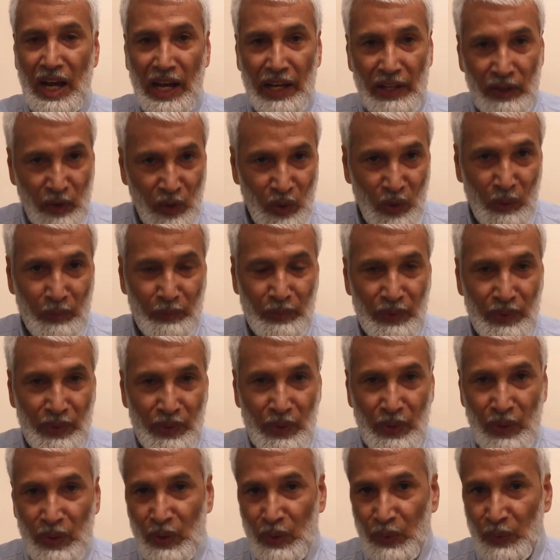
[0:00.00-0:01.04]
I hope
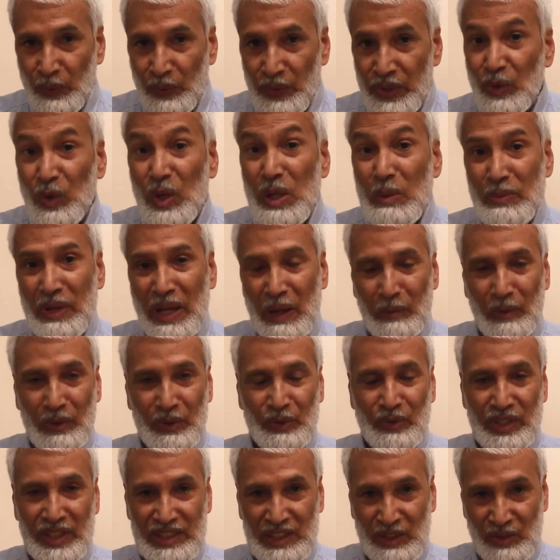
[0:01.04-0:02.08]
we will be able
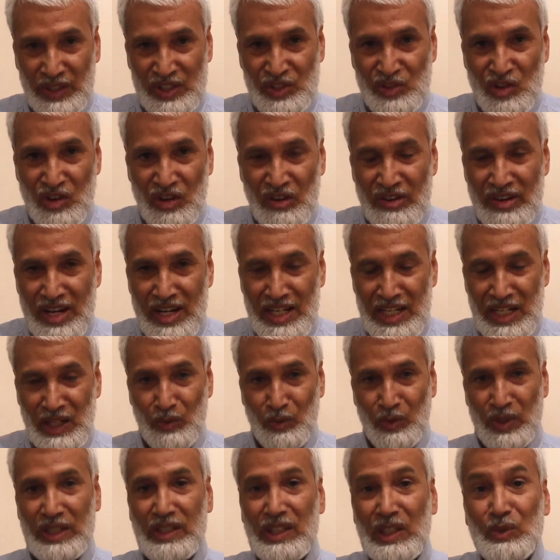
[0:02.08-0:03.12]
to raise our children in
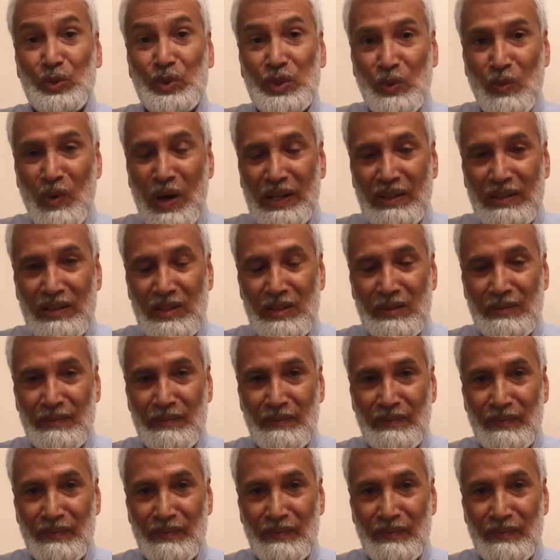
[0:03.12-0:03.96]
a way that we want.